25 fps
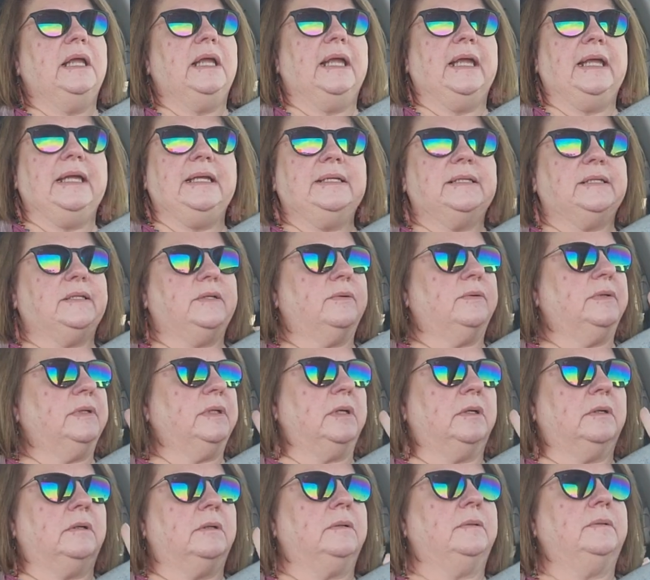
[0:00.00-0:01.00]
he's
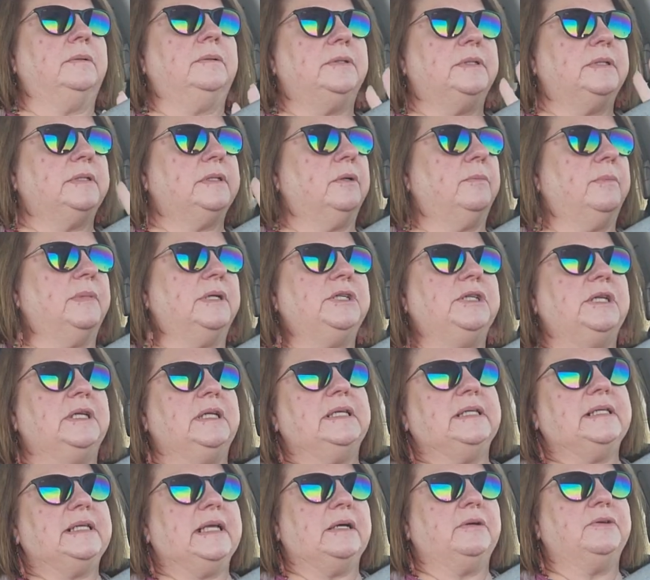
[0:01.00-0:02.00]
doing so much in
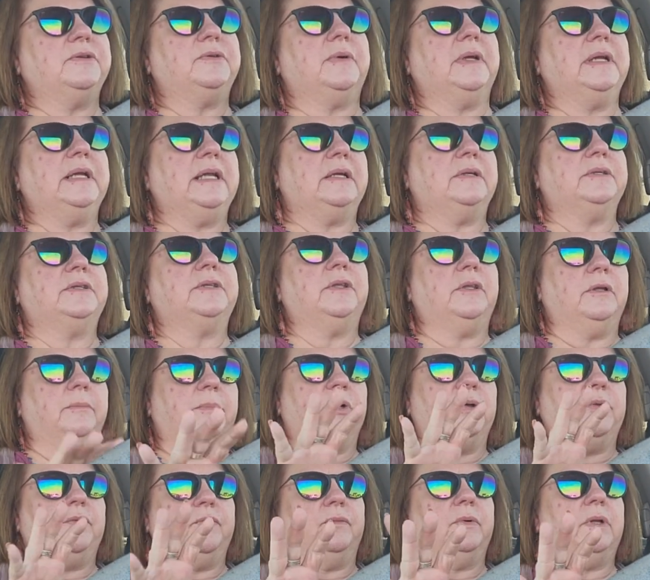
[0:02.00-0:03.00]
his house right now. So they're
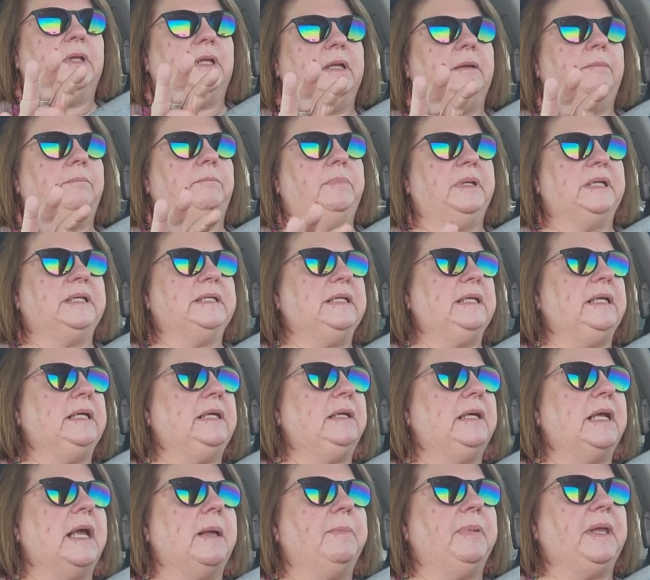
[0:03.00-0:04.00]
both really
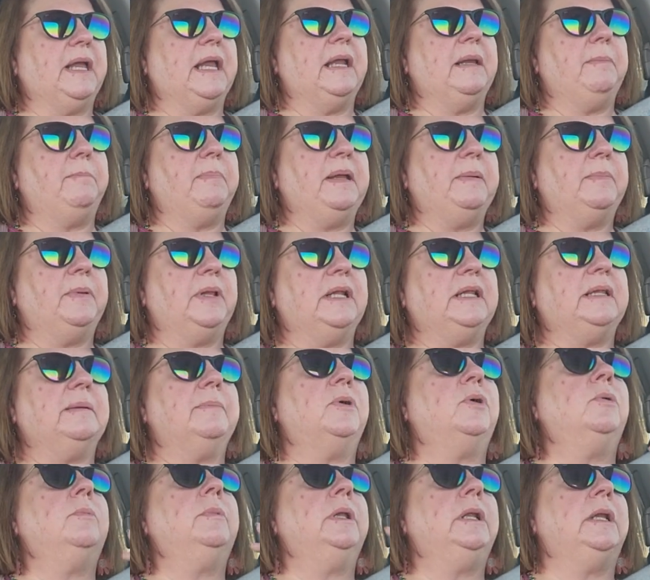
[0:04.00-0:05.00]
busy, complicated people at the
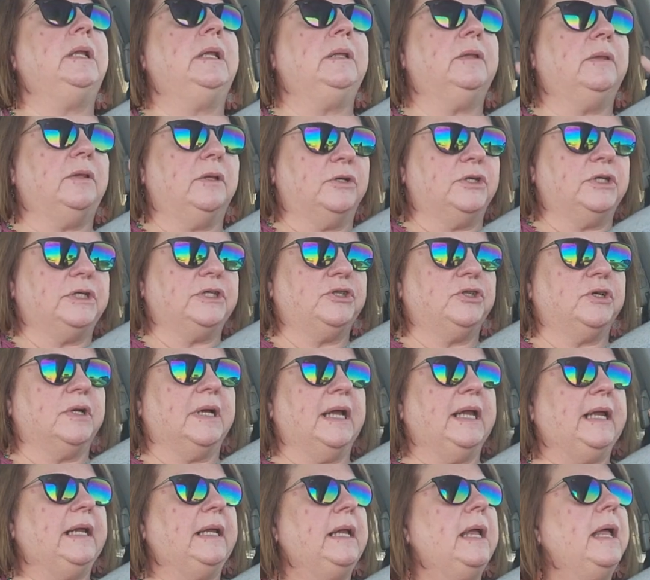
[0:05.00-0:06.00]
moment and they're just
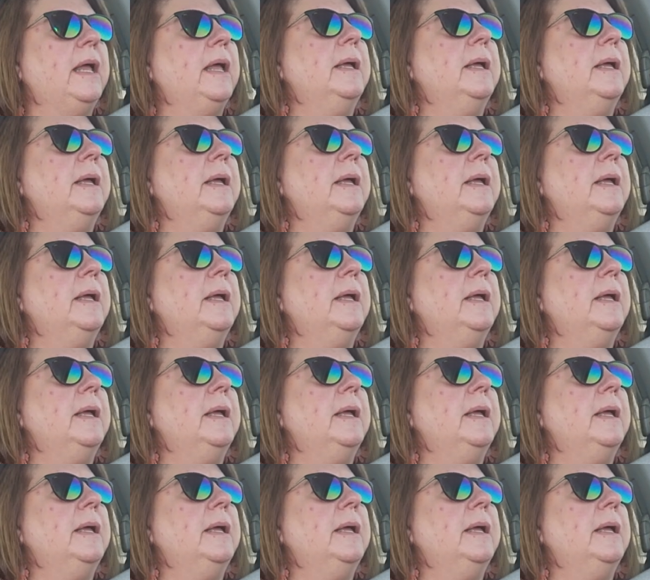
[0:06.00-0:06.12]
trying.